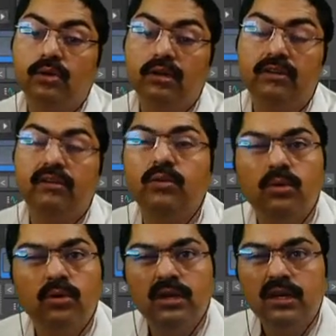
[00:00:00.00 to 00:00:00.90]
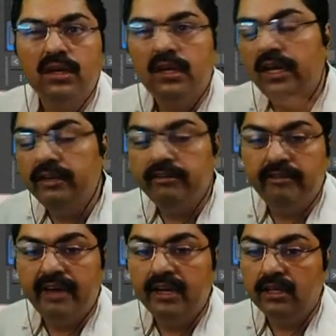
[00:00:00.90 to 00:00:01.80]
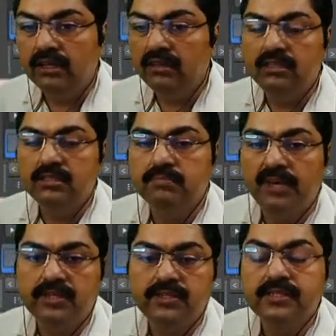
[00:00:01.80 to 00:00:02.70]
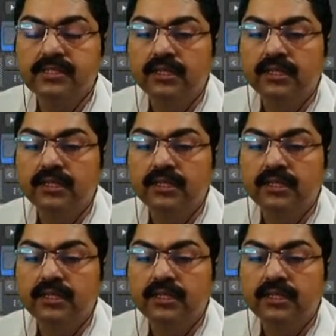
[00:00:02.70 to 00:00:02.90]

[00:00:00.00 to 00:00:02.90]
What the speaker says: It will go anywhere in the space.